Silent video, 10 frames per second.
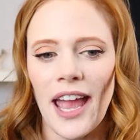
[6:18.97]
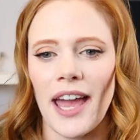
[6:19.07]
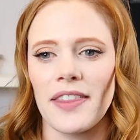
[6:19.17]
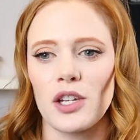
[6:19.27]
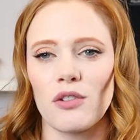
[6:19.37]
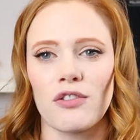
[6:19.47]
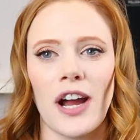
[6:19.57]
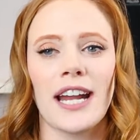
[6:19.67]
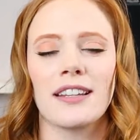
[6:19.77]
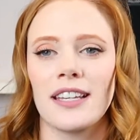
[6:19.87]
And then
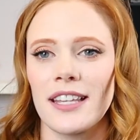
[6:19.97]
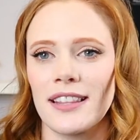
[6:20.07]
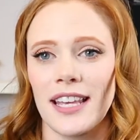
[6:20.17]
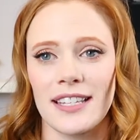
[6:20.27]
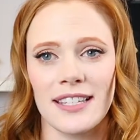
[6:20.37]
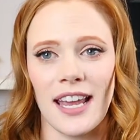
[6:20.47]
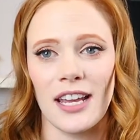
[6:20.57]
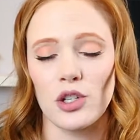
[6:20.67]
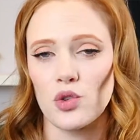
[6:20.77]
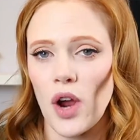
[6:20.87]
they
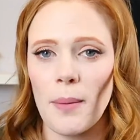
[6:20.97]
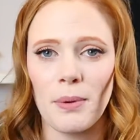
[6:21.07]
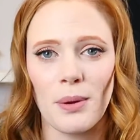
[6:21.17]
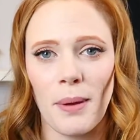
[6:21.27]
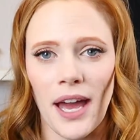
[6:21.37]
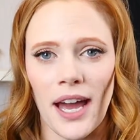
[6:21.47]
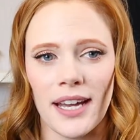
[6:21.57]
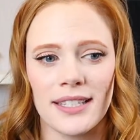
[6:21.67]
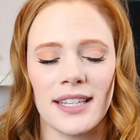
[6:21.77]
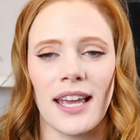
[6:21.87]
say, drop your
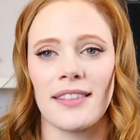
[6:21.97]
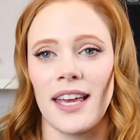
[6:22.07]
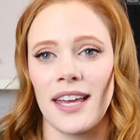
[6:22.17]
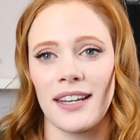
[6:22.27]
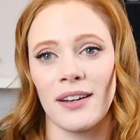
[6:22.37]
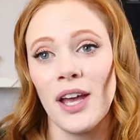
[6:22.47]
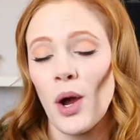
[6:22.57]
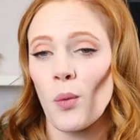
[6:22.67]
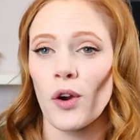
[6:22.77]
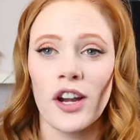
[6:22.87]
bags, and then
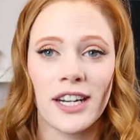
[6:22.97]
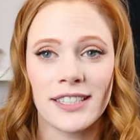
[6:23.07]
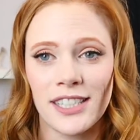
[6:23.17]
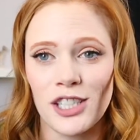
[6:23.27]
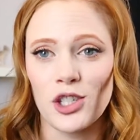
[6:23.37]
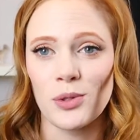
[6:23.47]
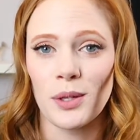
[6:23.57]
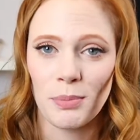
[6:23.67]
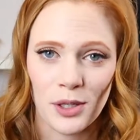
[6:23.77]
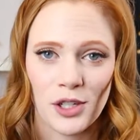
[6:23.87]
we're gonna teach you
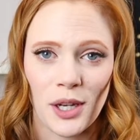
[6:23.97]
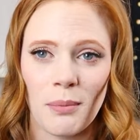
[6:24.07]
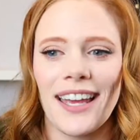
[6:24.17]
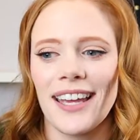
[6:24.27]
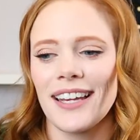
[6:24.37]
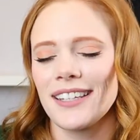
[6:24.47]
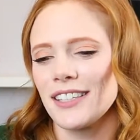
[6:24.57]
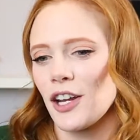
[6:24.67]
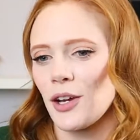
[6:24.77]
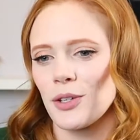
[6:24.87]
the push-up.
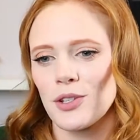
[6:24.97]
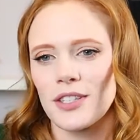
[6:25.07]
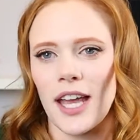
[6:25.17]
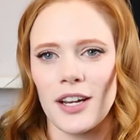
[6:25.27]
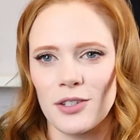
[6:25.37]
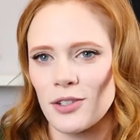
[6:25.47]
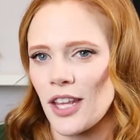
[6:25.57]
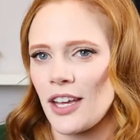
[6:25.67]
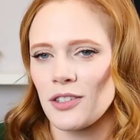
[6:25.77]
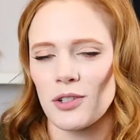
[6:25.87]
And you know, you just
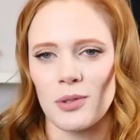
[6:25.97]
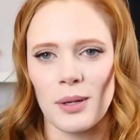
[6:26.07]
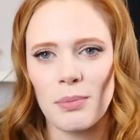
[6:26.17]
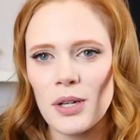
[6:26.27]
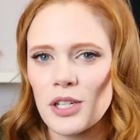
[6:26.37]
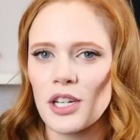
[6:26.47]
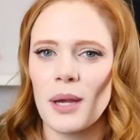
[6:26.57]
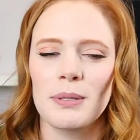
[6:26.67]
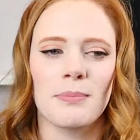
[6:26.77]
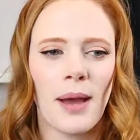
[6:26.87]
exercise, you're doing
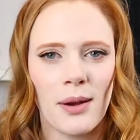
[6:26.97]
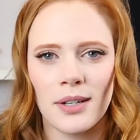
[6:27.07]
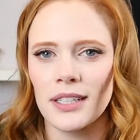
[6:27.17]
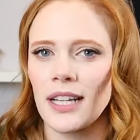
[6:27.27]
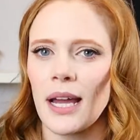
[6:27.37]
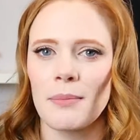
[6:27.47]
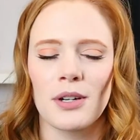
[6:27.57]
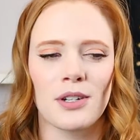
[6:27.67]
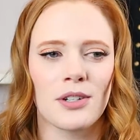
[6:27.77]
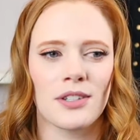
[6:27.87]
push-ups, mountain
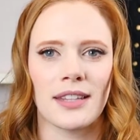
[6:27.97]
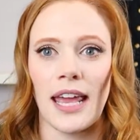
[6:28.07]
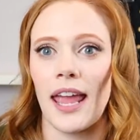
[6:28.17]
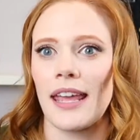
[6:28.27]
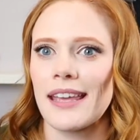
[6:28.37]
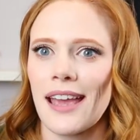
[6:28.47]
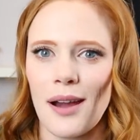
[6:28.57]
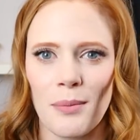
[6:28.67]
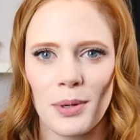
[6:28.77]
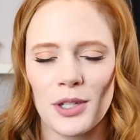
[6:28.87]
climbers, the
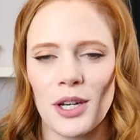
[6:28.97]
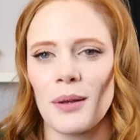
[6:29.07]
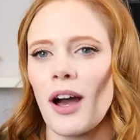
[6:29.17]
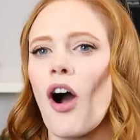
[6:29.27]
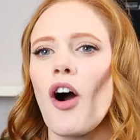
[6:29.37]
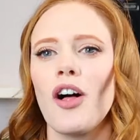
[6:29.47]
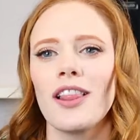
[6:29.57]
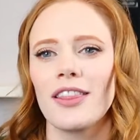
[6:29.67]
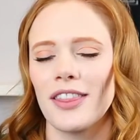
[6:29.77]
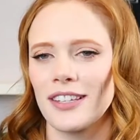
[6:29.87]
8-count push-up,
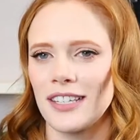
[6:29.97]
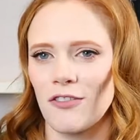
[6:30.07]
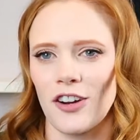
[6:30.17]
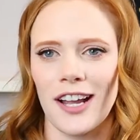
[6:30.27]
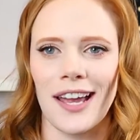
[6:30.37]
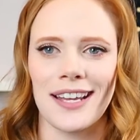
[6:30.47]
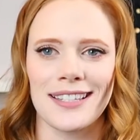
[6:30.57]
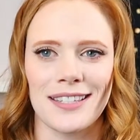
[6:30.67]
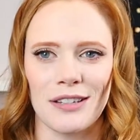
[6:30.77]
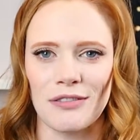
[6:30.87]
all the different
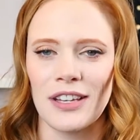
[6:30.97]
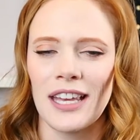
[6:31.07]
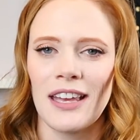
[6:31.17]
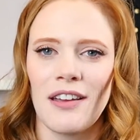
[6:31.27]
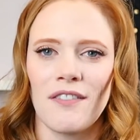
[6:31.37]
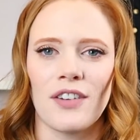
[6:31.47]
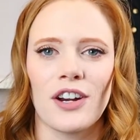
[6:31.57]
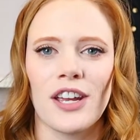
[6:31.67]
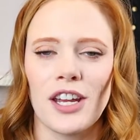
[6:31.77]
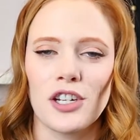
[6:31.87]
kinds of
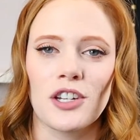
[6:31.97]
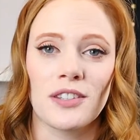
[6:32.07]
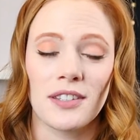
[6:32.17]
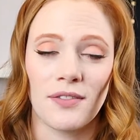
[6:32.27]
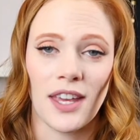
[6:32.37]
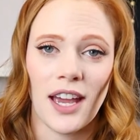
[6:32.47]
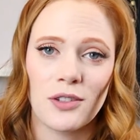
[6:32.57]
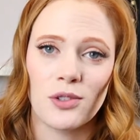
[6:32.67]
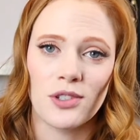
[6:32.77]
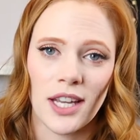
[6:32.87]
variations of the
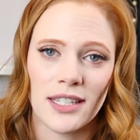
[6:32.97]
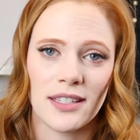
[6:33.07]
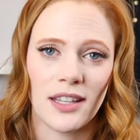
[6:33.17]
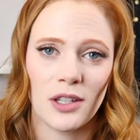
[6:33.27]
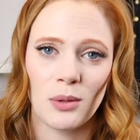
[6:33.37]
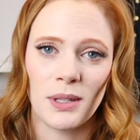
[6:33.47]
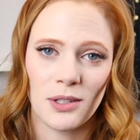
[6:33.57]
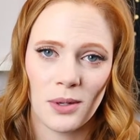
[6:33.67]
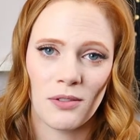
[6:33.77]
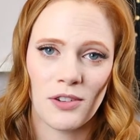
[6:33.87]
exercises that you'll be
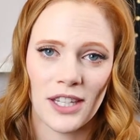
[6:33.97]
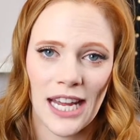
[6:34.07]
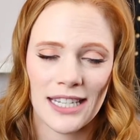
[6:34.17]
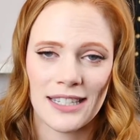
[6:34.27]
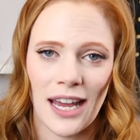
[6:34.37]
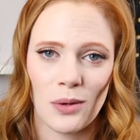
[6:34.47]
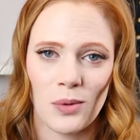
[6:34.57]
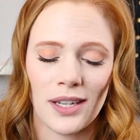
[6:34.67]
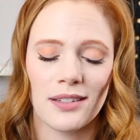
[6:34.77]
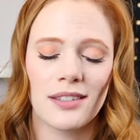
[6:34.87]
doing for the next
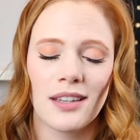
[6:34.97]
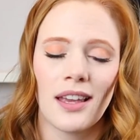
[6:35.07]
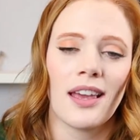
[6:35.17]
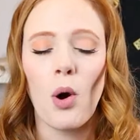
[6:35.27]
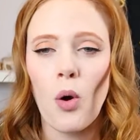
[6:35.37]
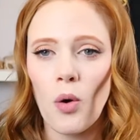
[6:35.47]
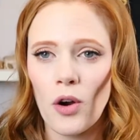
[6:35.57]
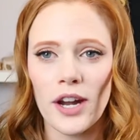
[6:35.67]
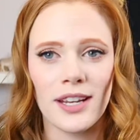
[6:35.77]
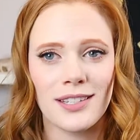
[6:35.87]
9 weeks.
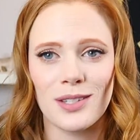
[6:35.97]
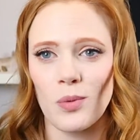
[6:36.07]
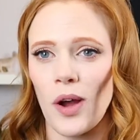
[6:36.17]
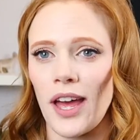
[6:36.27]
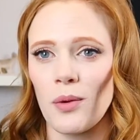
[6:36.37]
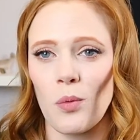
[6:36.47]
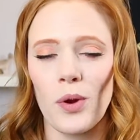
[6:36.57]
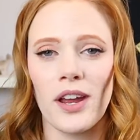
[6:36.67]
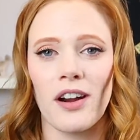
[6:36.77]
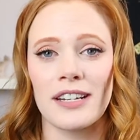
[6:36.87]
Pouring sweat,
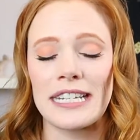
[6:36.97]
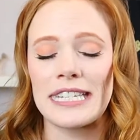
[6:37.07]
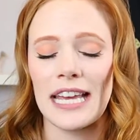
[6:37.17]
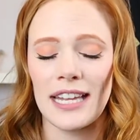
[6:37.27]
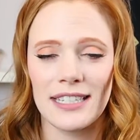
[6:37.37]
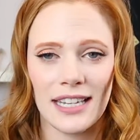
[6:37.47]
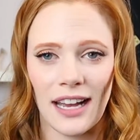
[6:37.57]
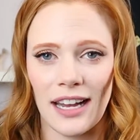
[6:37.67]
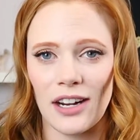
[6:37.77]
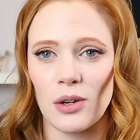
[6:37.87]
we are dead
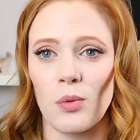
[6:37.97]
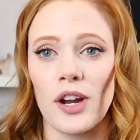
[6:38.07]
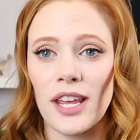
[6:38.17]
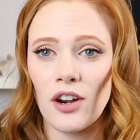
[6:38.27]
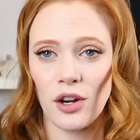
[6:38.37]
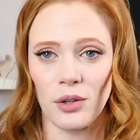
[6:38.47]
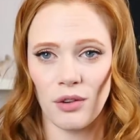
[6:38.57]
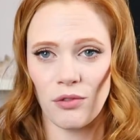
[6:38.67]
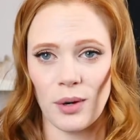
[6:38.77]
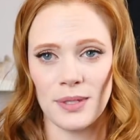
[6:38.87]
tired. We're in our
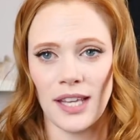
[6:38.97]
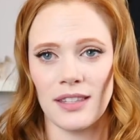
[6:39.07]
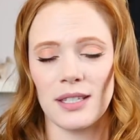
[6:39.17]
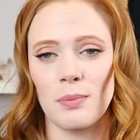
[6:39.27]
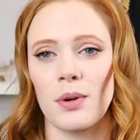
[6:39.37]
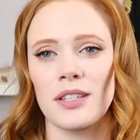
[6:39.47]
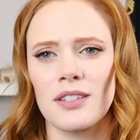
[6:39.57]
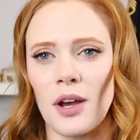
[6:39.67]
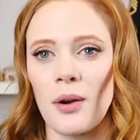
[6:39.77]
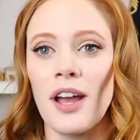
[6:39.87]
uniforms at this point.
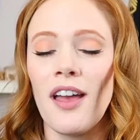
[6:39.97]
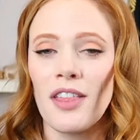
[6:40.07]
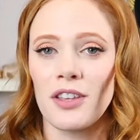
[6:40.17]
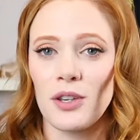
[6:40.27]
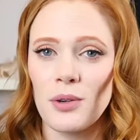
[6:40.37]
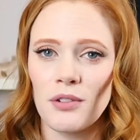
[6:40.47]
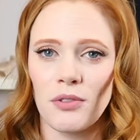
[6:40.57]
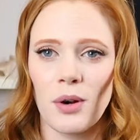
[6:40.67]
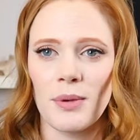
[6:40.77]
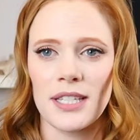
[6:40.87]
So the
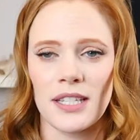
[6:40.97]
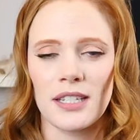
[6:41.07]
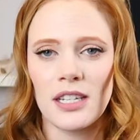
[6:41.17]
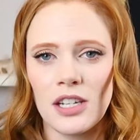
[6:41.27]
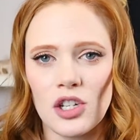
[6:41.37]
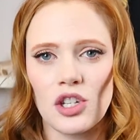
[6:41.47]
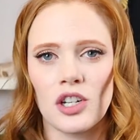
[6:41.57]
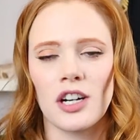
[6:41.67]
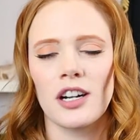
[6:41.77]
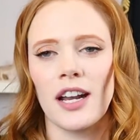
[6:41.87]
uniform is a
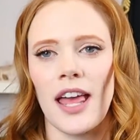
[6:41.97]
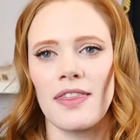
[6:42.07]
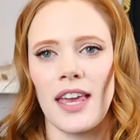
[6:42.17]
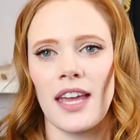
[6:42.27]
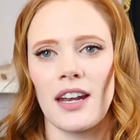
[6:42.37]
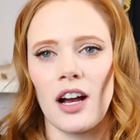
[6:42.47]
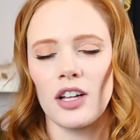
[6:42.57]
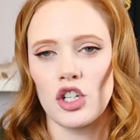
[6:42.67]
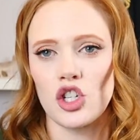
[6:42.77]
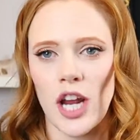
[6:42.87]
t-shirt and then
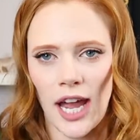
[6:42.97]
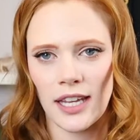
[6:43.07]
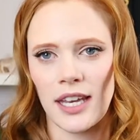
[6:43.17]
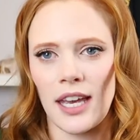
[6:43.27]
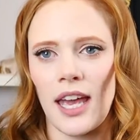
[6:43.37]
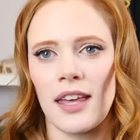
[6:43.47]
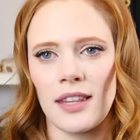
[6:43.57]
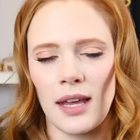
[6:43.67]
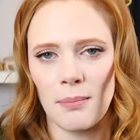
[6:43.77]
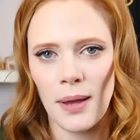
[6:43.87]
a jacket
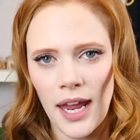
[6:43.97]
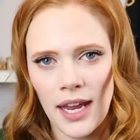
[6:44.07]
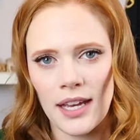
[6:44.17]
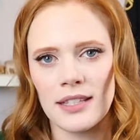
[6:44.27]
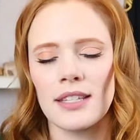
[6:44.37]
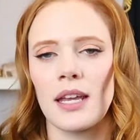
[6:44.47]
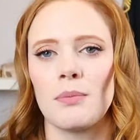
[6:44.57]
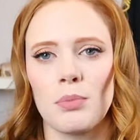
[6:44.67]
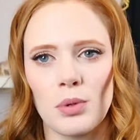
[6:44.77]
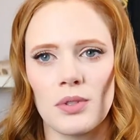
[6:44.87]
and then pants
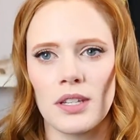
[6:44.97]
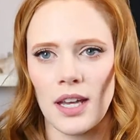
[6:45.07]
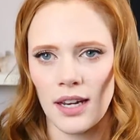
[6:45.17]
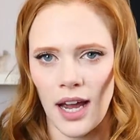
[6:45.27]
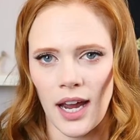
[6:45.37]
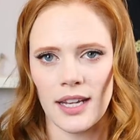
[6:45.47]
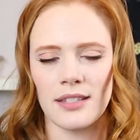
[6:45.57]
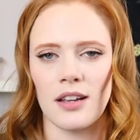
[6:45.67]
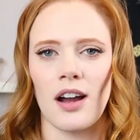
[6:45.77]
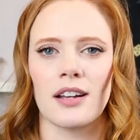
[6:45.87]
and boots and high
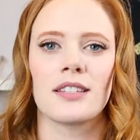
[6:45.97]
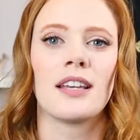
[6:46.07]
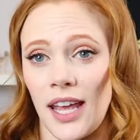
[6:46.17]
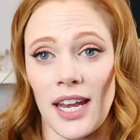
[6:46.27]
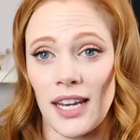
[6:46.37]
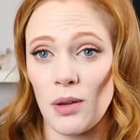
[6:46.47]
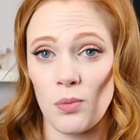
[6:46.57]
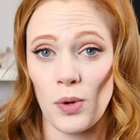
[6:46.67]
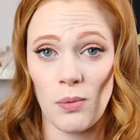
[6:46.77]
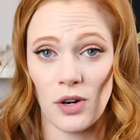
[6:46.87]
socks. And
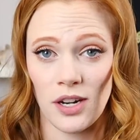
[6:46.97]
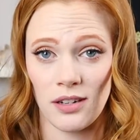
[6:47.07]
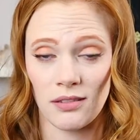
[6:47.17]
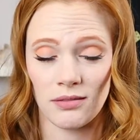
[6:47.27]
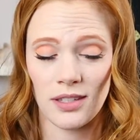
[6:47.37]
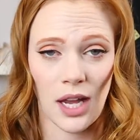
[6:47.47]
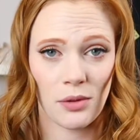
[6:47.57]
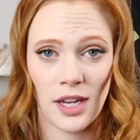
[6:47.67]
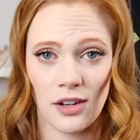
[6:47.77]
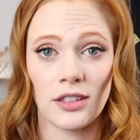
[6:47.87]
we were in
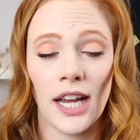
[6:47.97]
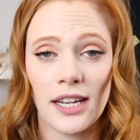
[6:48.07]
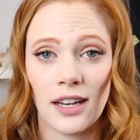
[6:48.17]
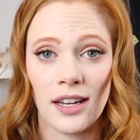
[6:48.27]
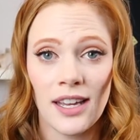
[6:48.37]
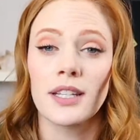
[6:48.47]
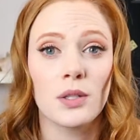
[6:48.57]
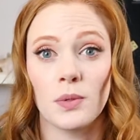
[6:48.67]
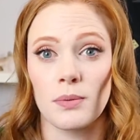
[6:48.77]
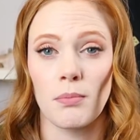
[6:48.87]
South Carolina.
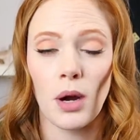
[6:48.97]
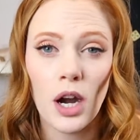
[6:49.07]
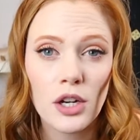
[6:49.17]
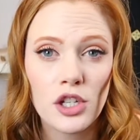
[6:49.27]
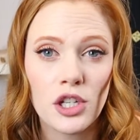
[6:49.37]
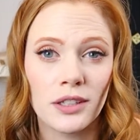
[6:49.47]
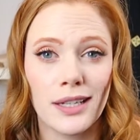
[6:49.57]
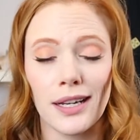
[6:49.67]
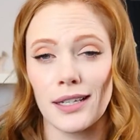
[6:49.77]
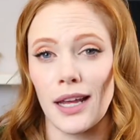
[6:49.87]
This was March
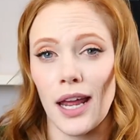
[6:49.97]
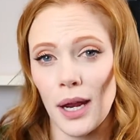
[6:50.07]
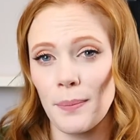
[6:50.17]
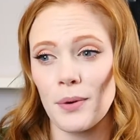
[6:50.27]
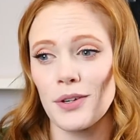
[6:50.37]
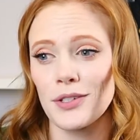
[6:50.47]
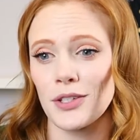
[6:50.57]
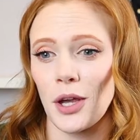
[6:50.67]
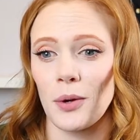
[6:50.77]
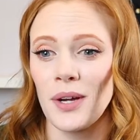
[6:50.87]
leading into April.
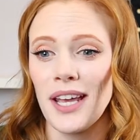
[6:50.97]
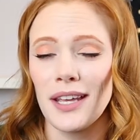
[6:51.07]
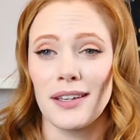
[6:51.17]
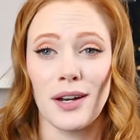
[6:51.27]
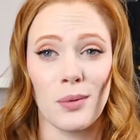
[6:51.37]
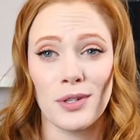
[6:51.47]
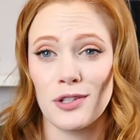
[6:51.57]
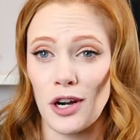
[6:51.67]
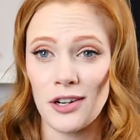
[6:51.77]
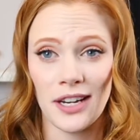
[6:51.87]
So, you know, we're
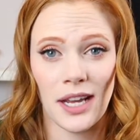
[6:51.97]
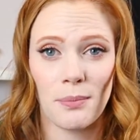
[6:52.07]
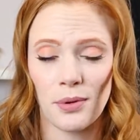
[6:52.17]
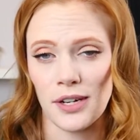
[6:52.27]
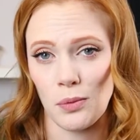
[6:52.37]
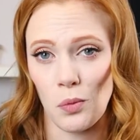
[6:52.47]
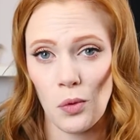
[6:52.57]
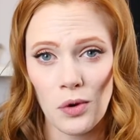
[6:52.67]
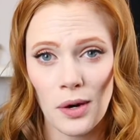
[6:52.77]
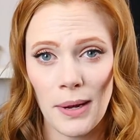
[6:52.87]
starting to get pretty
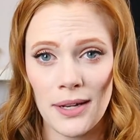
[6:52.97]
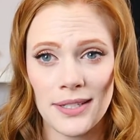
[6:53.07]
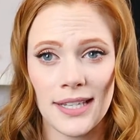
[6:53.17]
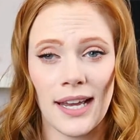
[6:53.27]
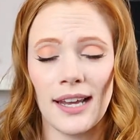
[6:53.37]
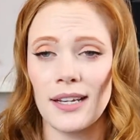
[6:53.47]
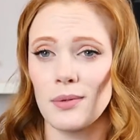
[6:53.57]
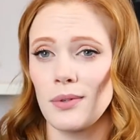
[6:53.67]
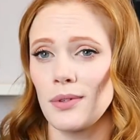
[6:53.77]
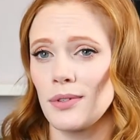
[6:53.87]
warm
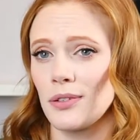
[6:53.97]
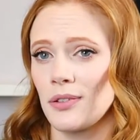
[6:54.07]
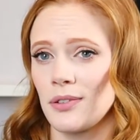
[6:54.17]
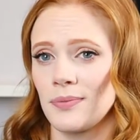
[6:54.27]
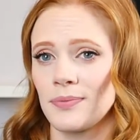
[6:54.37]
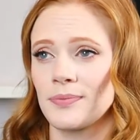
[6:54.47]
outside. Oof.